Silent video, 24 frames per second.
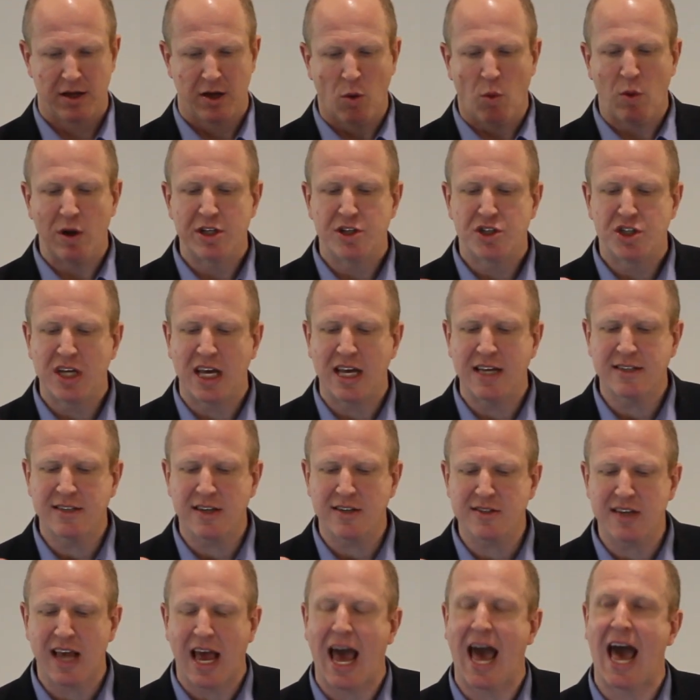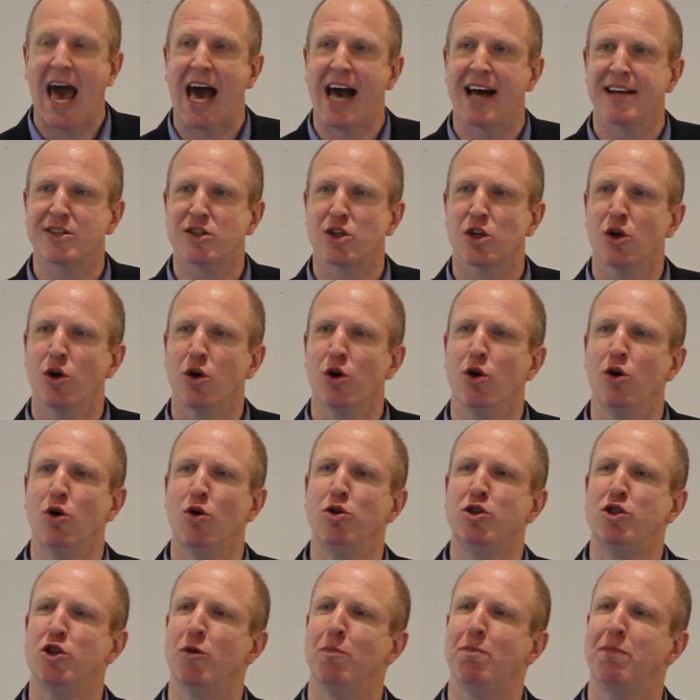When Jesus asked,
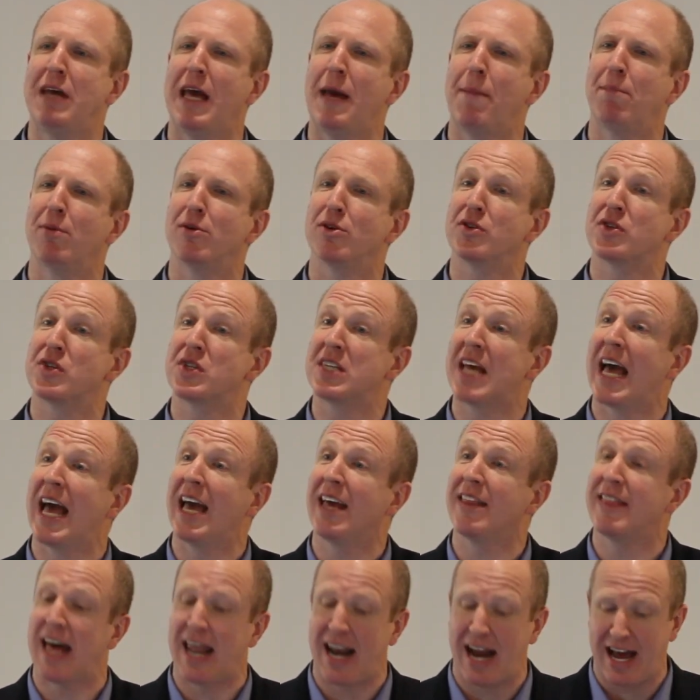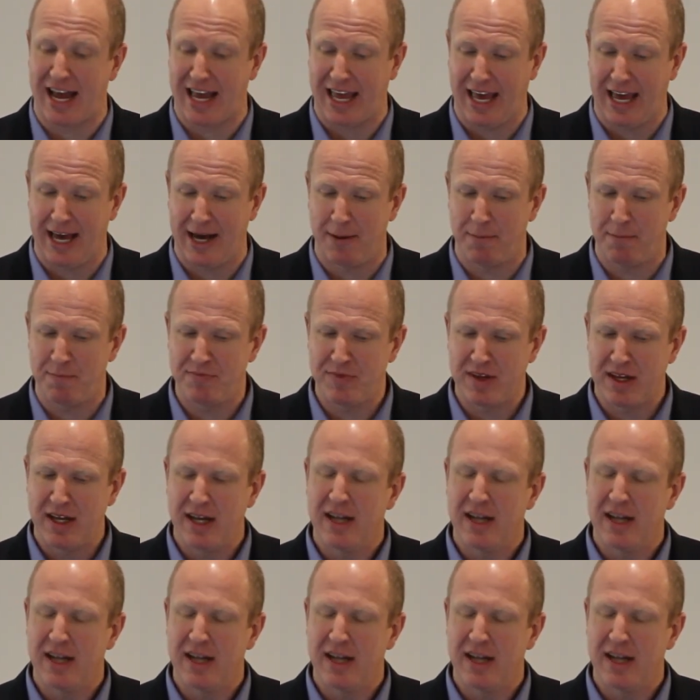who do people say that I am?